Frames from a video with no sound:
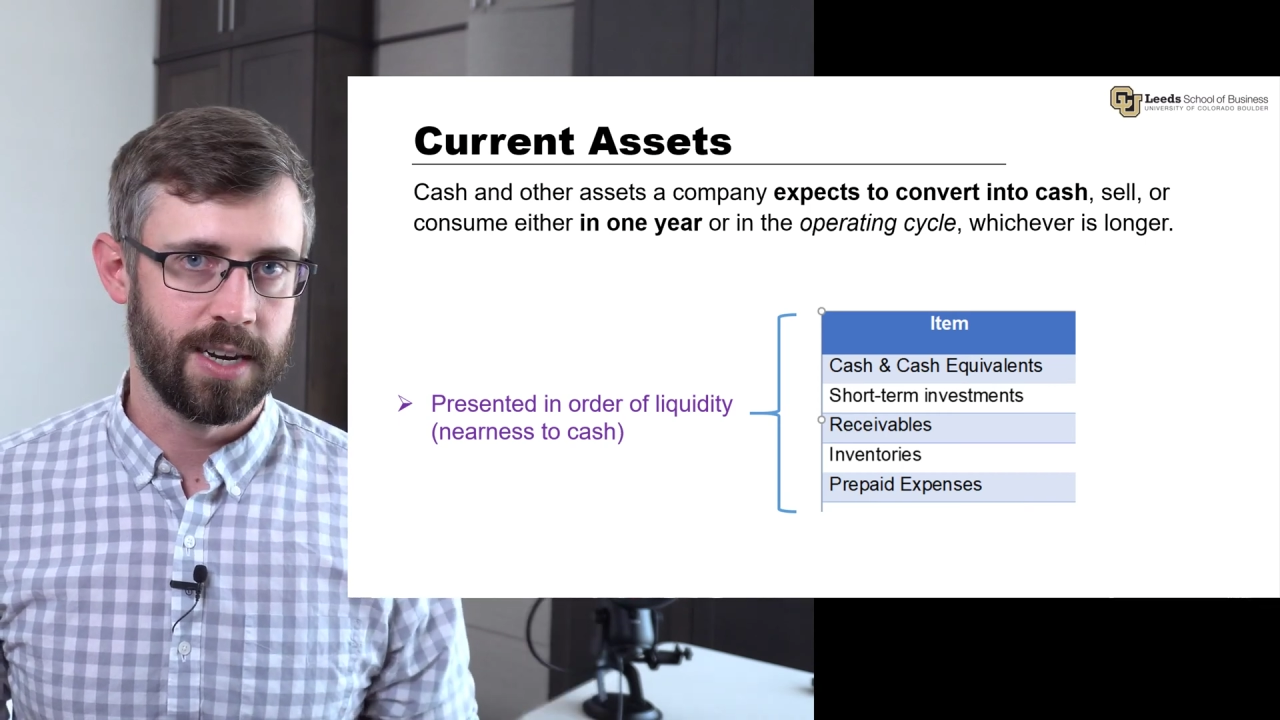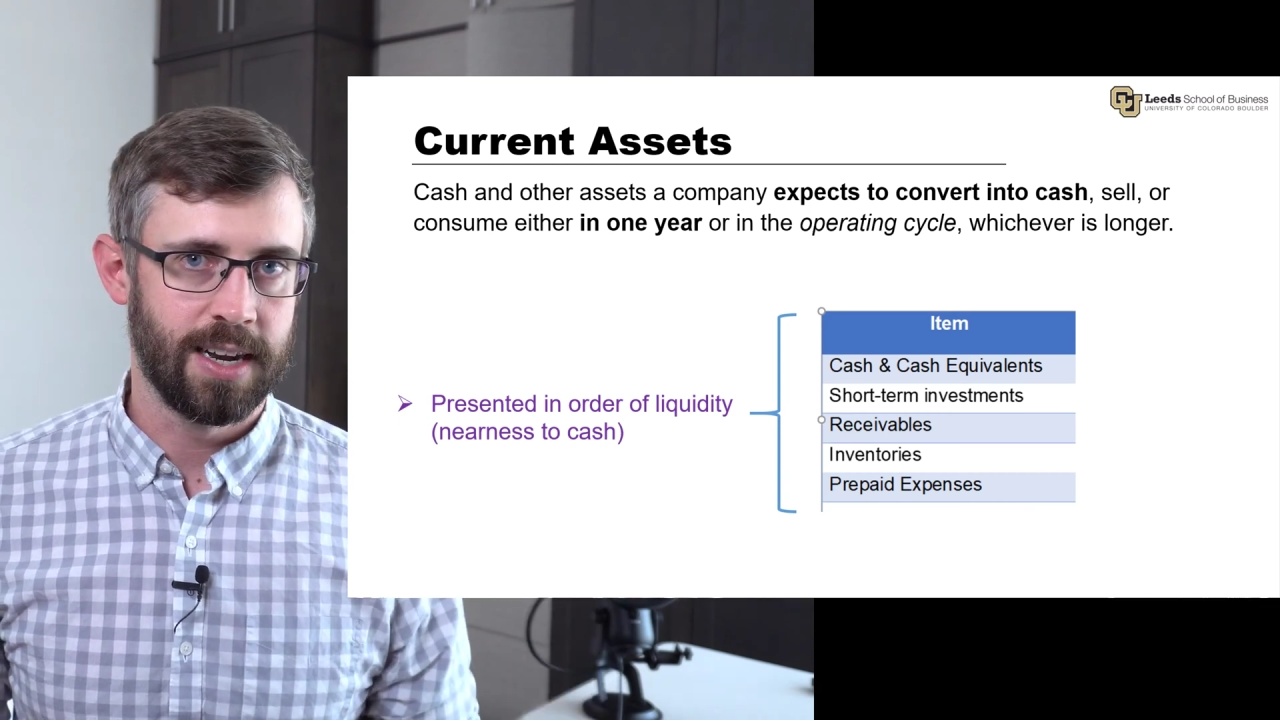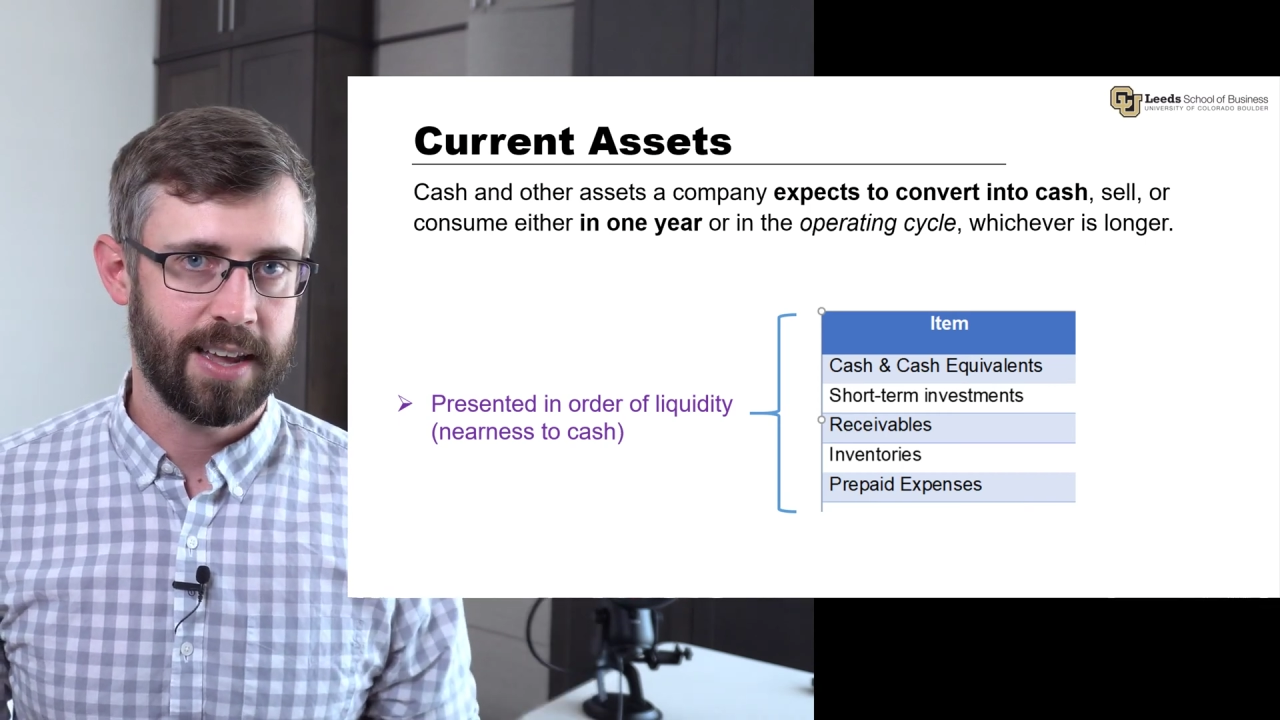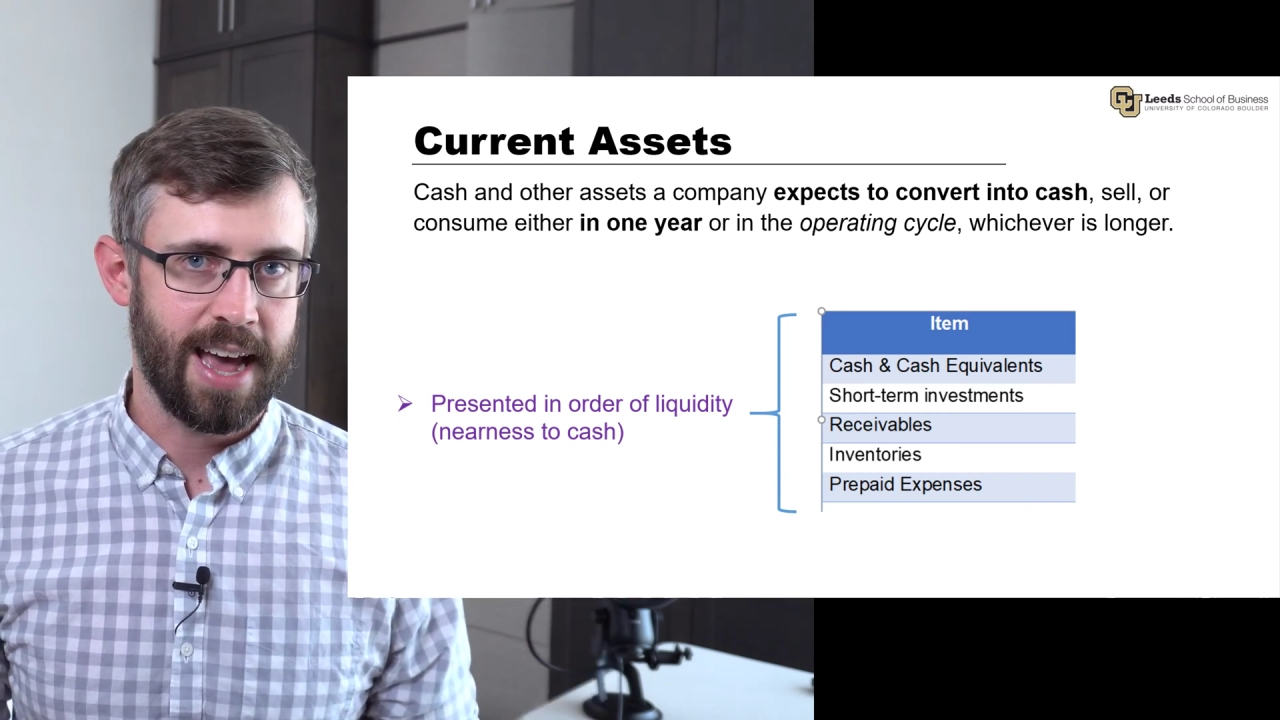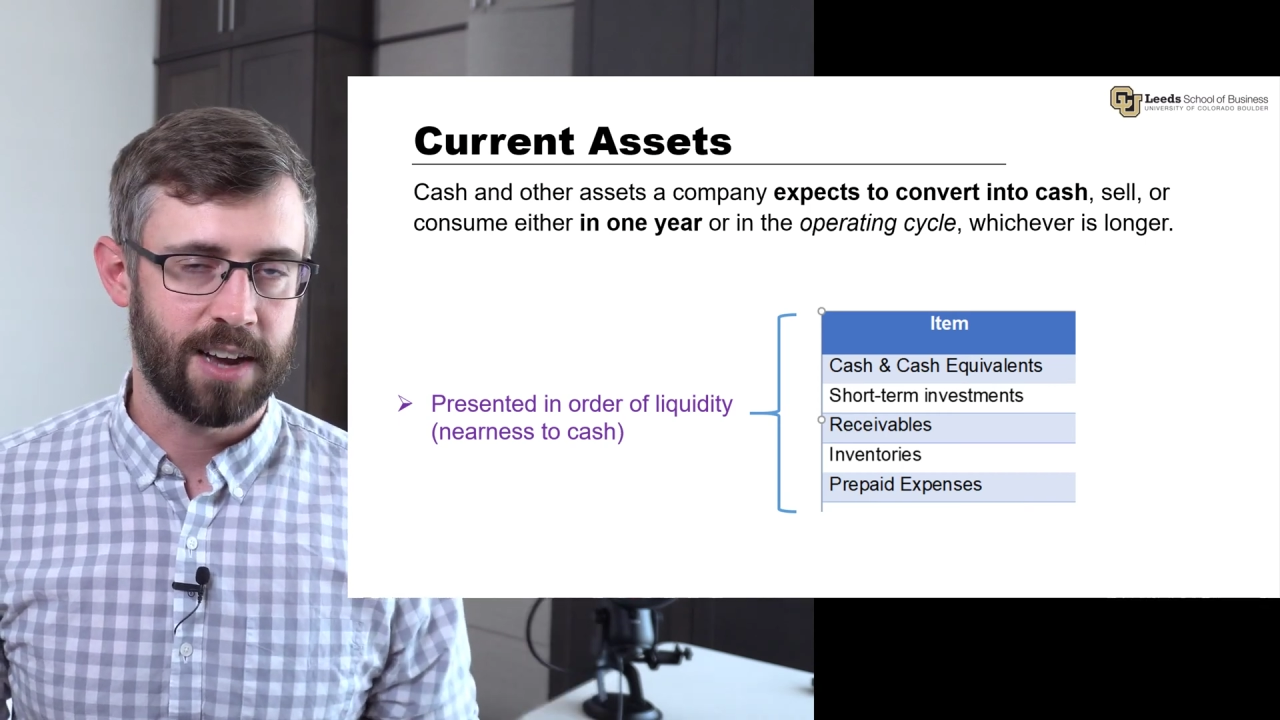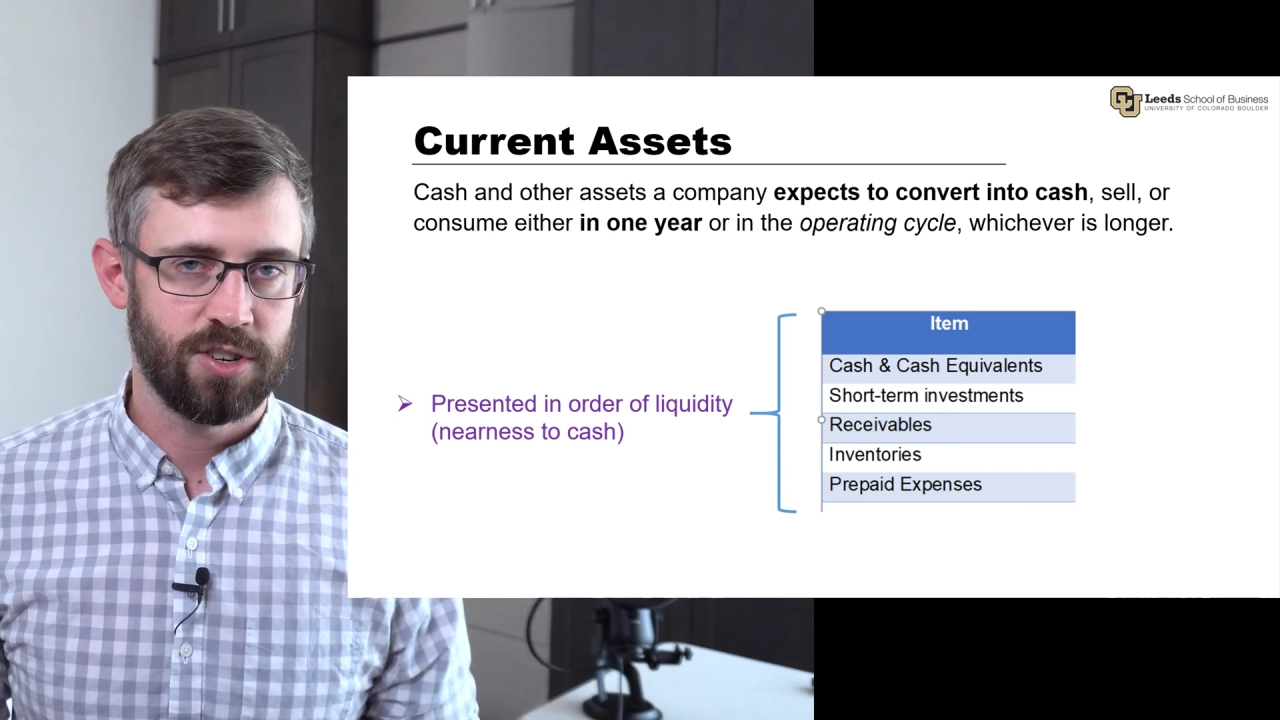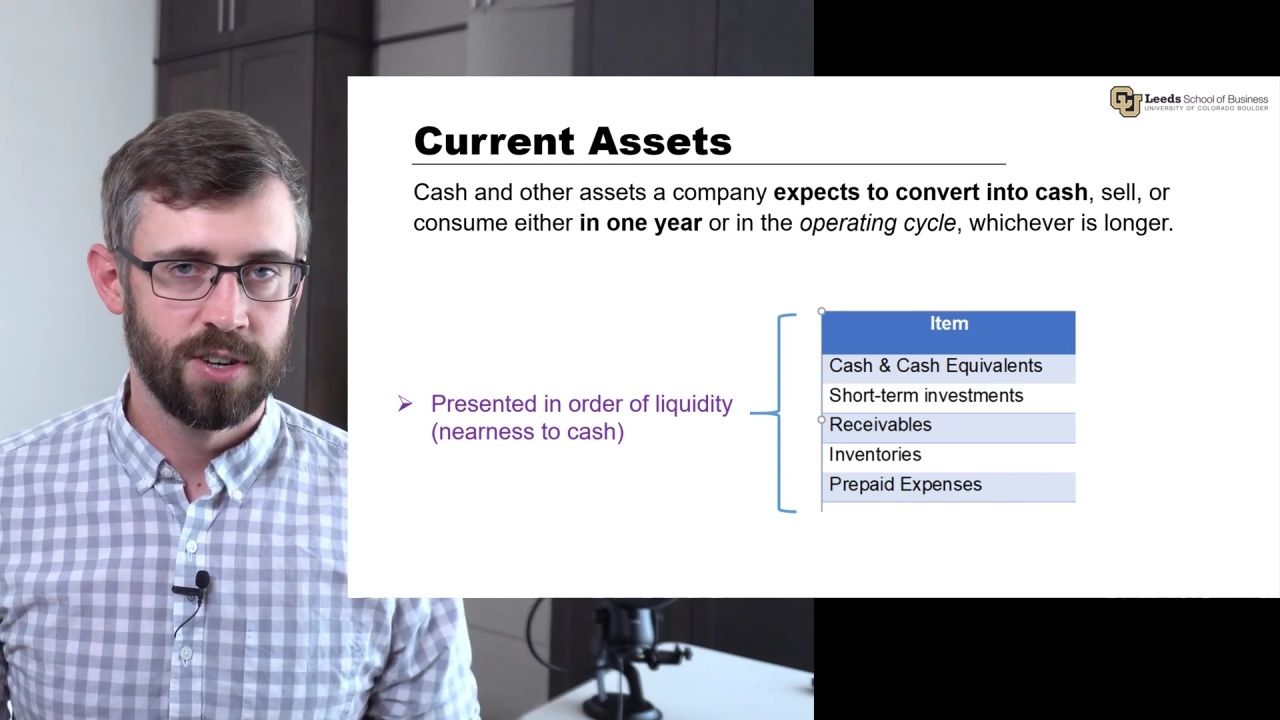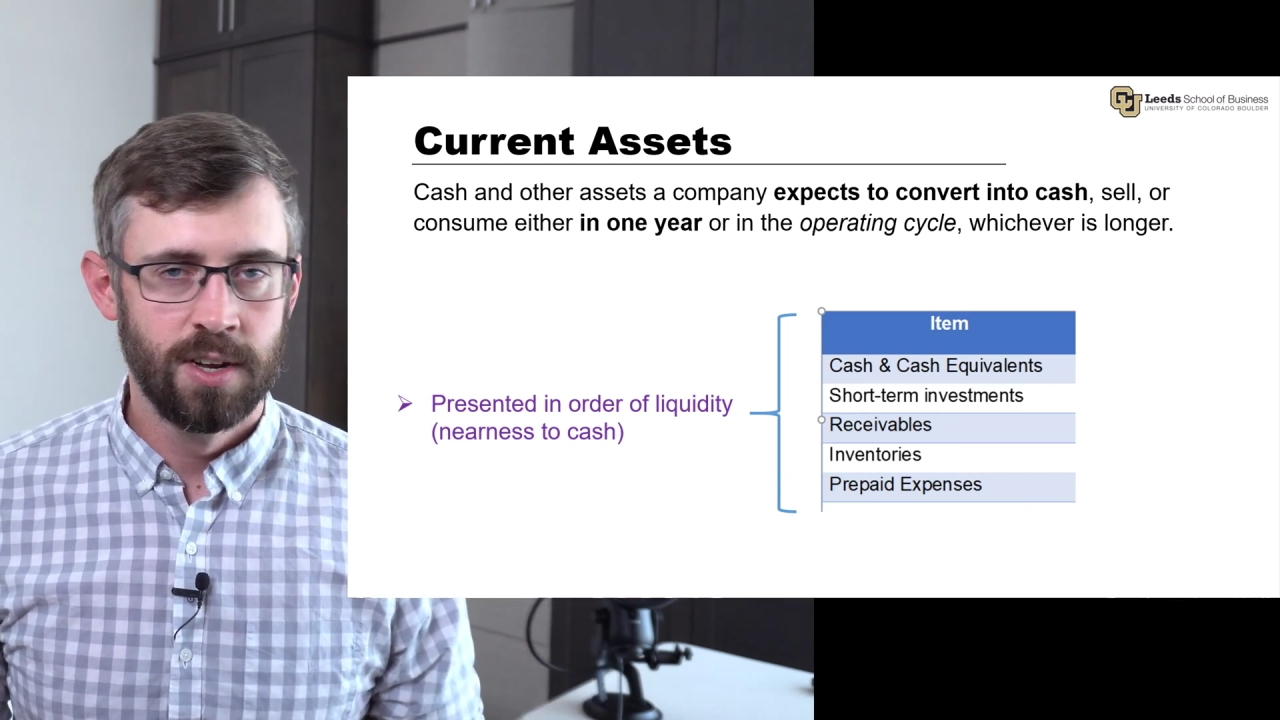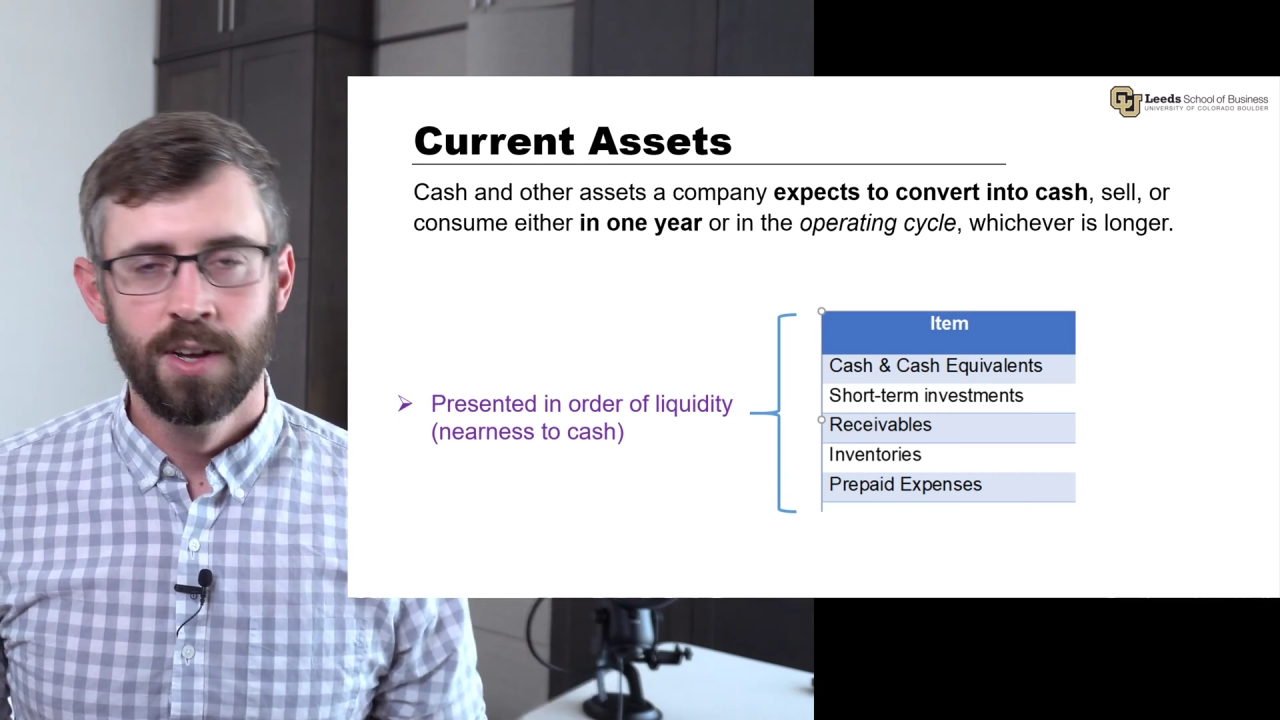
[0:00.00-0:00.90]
into cash.